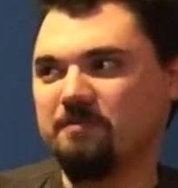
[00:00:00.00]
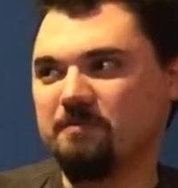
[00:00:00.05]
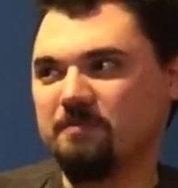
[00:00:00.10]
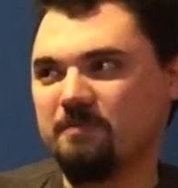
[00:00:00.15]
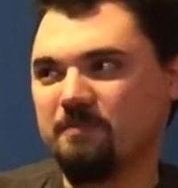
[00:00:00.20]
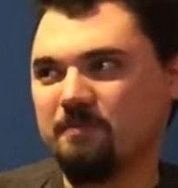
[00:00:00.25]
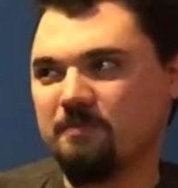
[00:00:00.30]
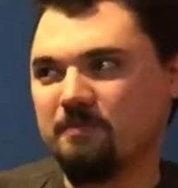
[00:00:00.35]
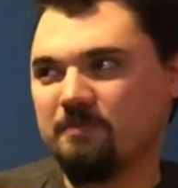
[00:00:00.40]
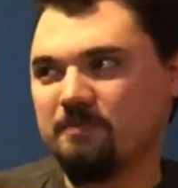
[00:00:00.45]

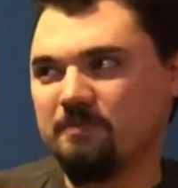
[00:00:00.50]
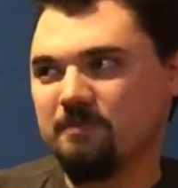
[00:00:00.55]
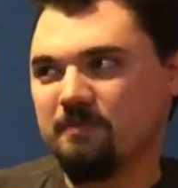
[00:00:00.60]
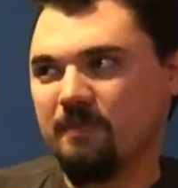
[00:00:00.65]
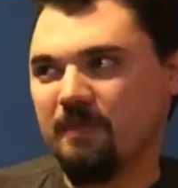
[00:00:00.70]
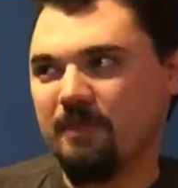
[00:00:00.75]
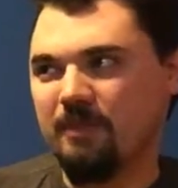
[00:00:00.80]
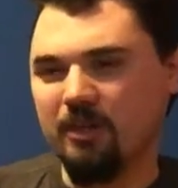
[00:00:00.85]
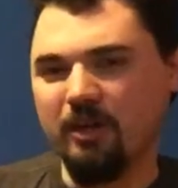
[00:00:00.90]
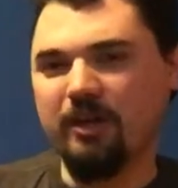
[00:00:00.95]
Very much
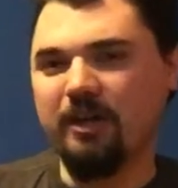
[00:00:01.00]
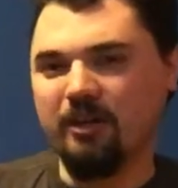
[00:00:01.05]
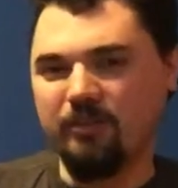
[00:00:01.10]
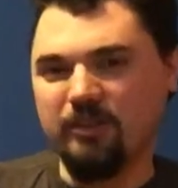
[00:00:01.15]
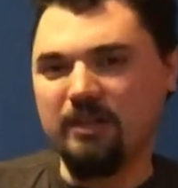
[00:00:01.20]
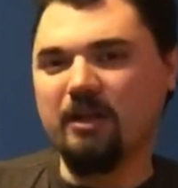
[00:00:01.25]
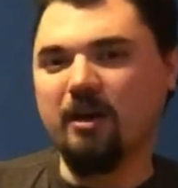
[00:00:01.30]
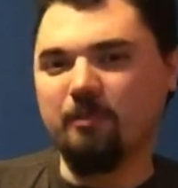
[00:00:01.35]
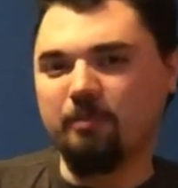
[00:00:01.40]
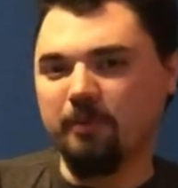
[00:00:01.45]
so. The
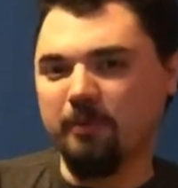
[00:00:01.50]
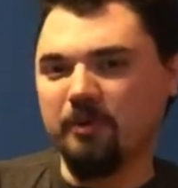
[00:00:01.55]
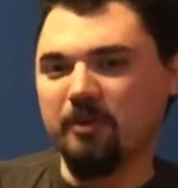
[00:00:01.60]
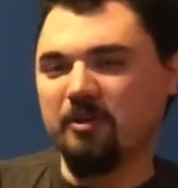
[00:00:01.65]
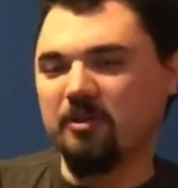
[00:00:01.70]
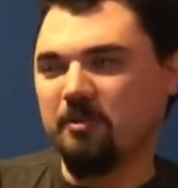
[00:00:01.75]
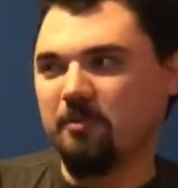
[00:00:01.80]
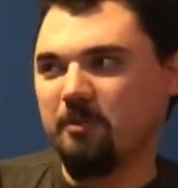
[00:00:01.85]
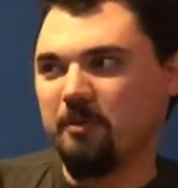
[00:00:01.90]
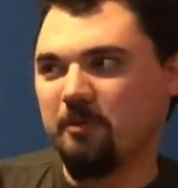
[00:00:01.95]
the
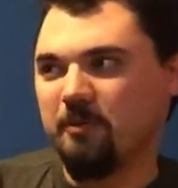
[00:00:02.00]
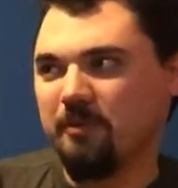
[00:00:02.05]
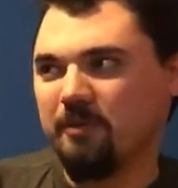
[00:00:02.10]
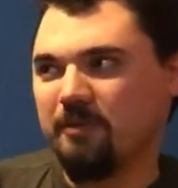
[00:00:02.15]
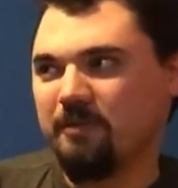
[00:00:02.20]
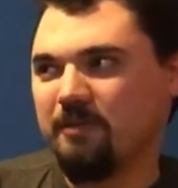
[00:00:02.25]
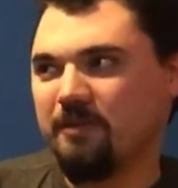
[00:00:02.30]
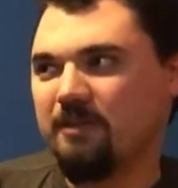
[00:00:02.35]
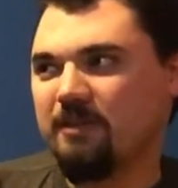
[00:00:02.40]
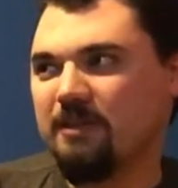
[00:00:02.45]
unpredictable
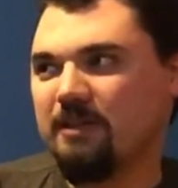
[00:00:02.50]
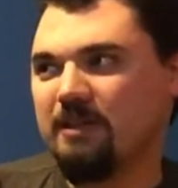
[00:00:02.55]
one.